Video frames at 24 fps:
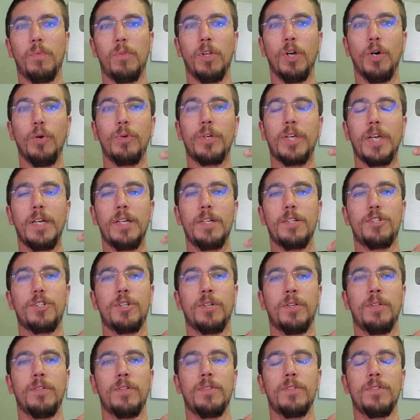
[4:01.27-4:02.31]

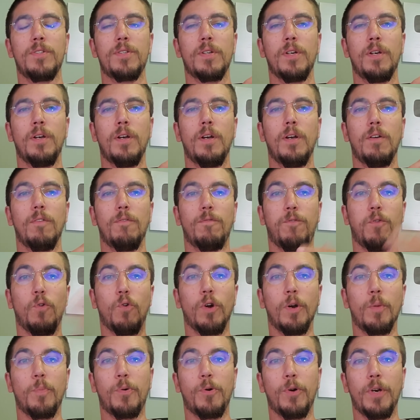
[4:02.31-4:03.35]
locations
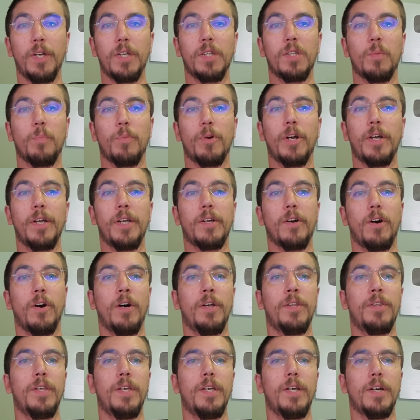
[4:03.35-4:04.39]
for putting the brake
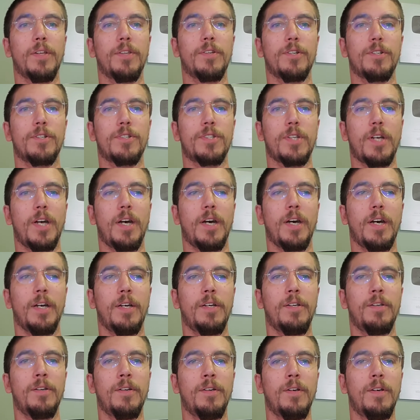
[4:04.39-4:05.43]
on the other
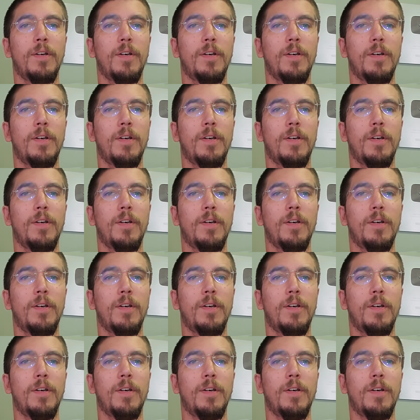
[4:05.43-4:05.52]
side,